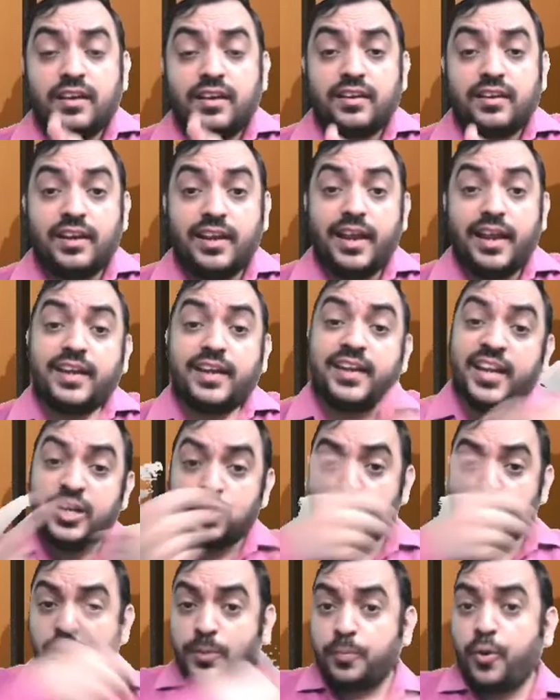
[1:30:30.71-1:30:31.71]

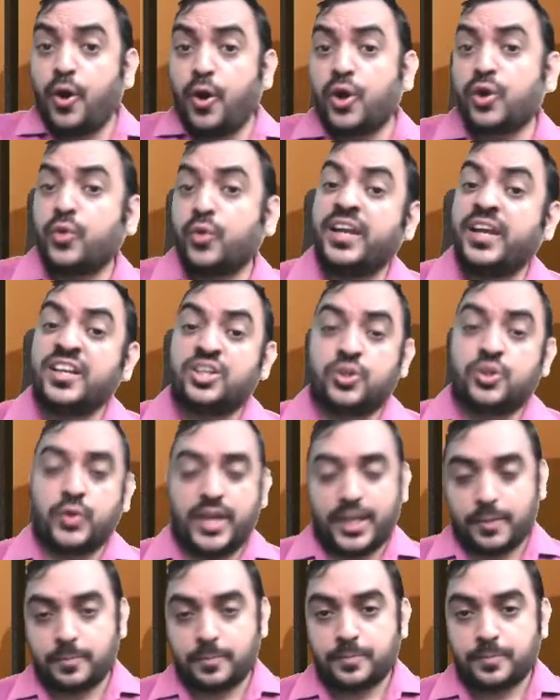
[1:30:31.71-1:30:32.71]
relating to the borrowing
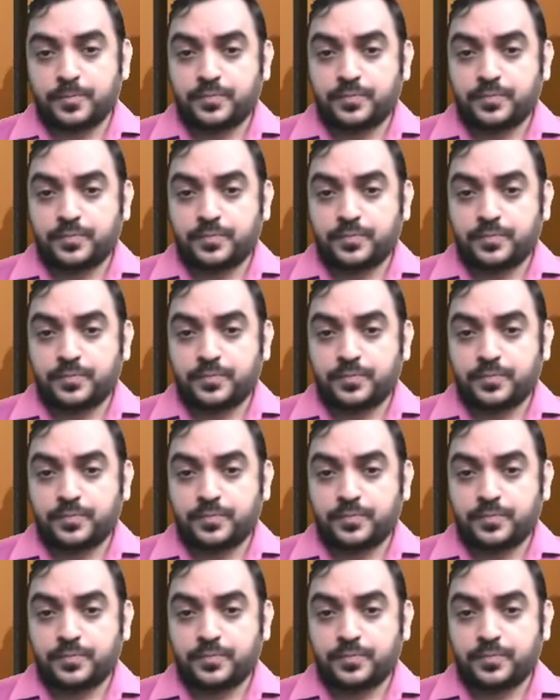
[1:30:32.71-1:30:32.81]
today.